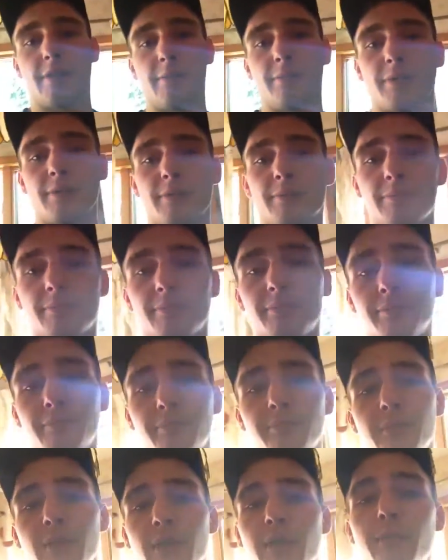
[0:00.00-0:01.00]
Something
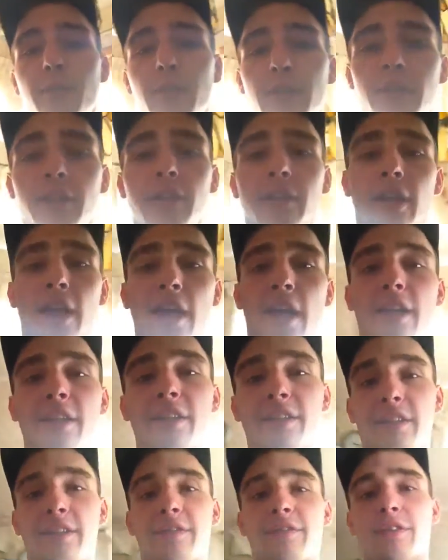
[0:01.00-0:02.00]
made me
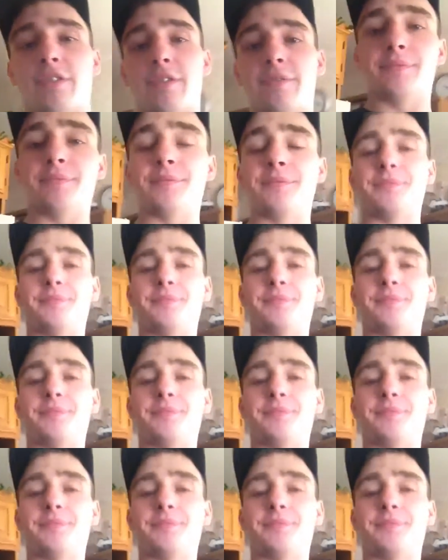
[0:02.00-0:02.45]
act different.